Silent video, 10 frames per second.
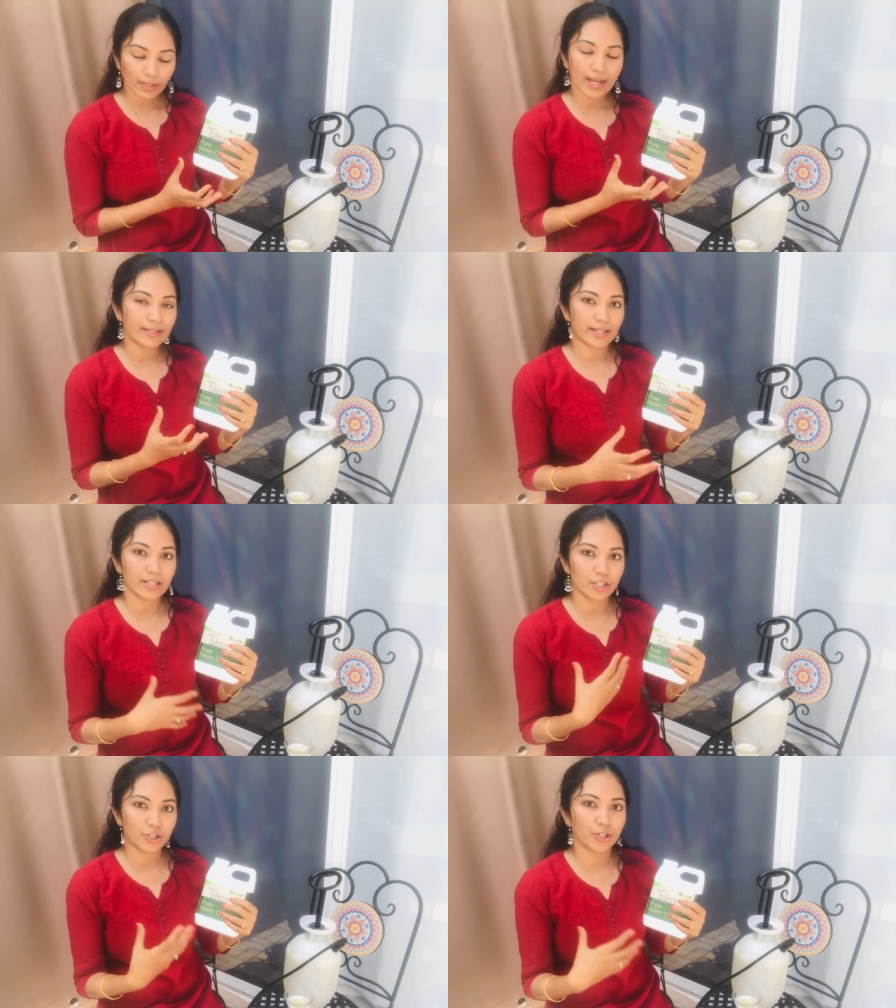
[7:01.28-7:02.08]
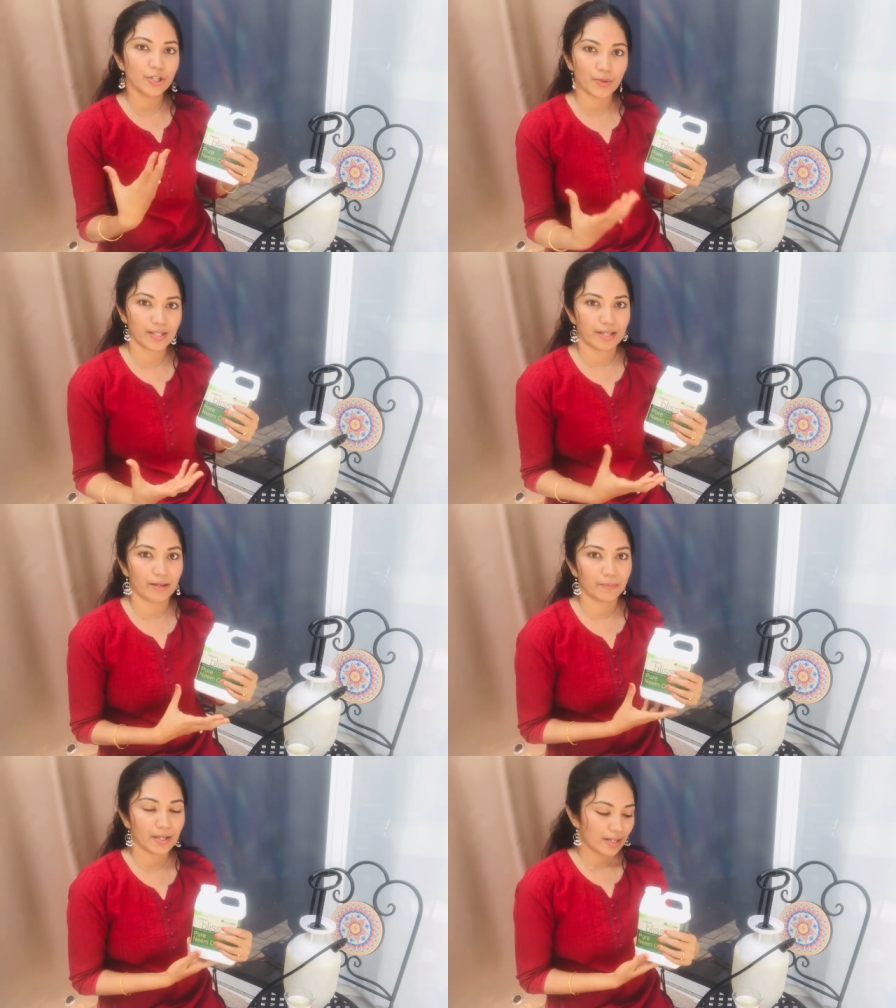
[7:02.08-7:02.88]
and then it should loosen
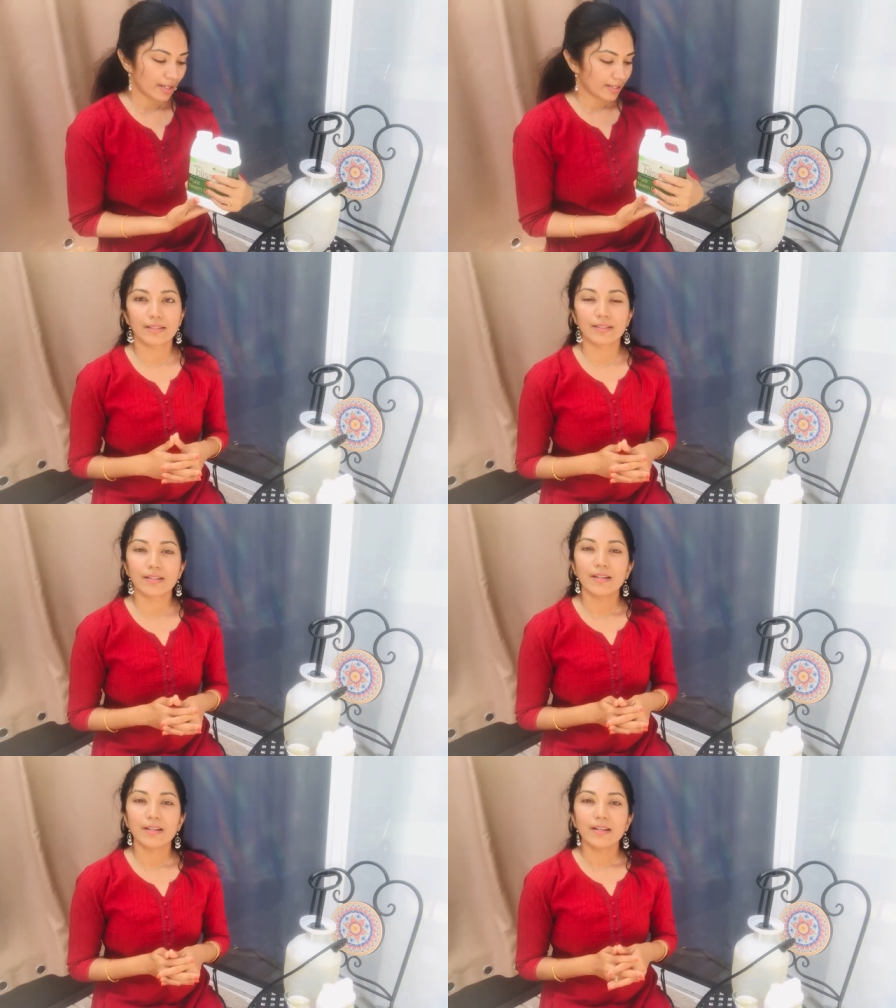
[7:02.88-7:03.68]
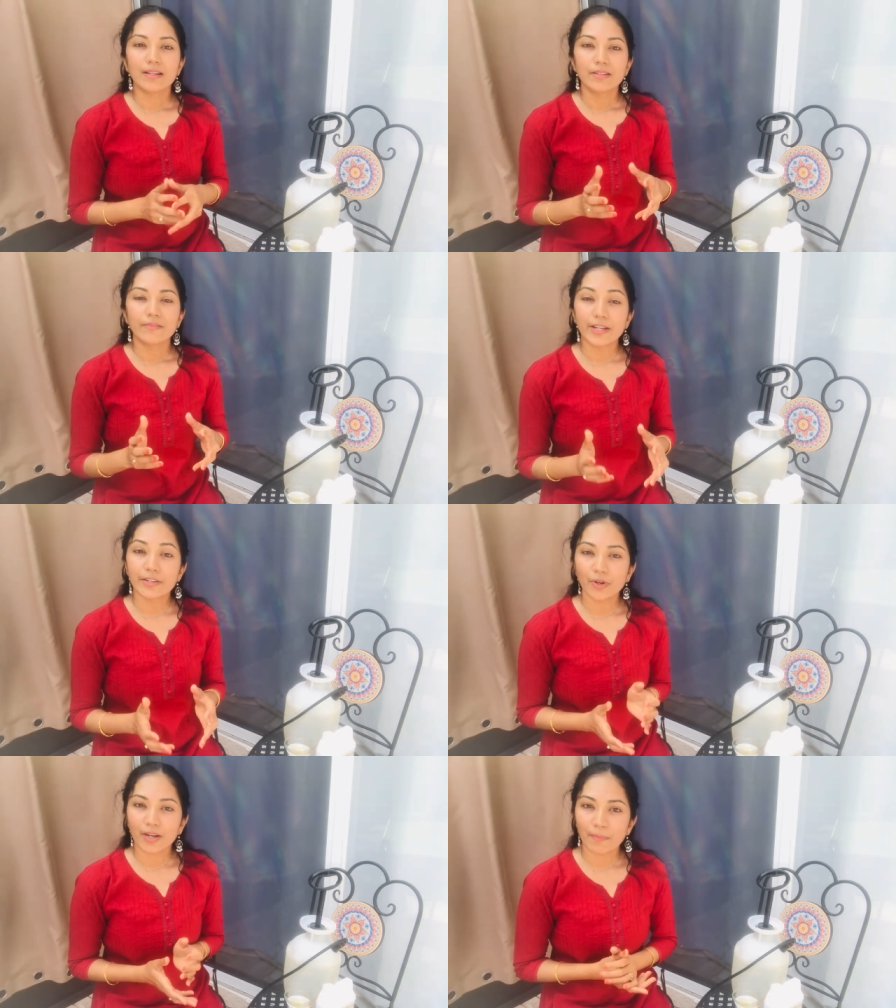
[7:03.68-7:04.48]
up when you are